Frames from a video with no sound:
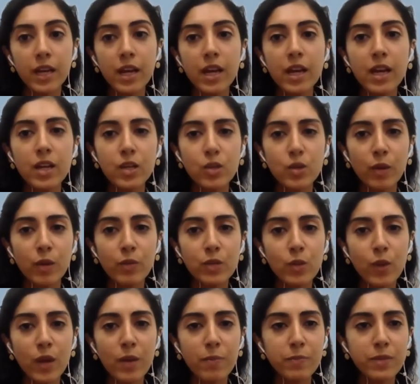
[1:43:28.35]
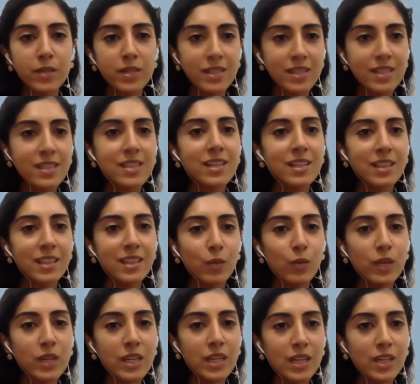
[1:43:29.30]
So I was quite persistent that we
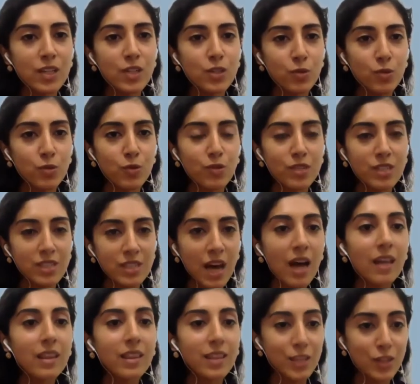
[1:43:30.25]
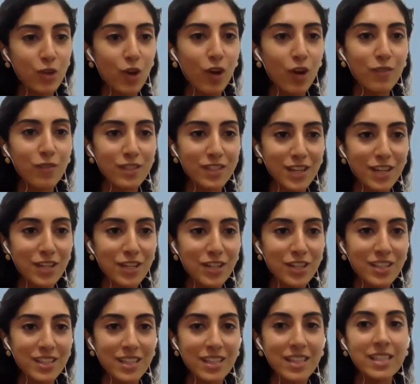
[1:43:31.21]
needed to start these conversations
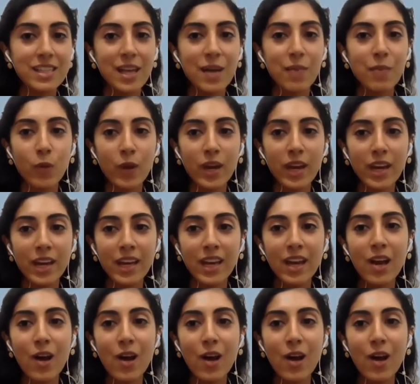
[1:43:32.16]
in some way.